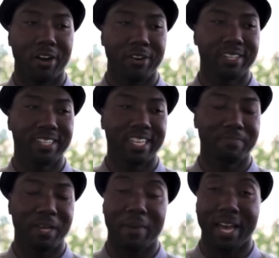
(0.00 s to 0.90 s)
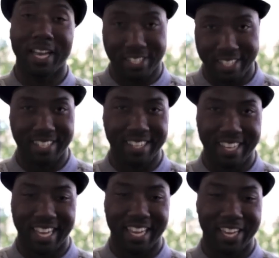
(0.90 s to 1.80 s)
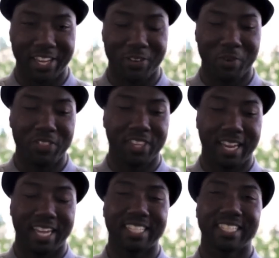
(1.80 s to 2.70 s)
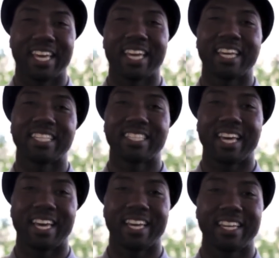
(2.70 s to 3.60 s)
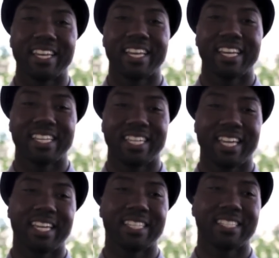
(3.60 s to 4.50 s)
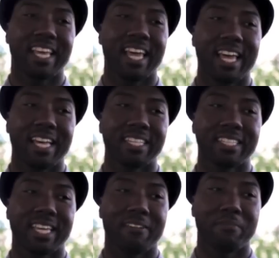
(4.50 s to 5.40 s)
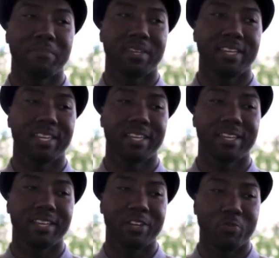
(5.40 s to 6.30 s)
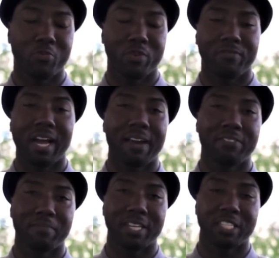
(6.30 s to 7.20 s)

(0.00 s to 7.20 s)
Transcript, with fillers: Art is my passion, and one thing I can say is that dance has kept me revived in my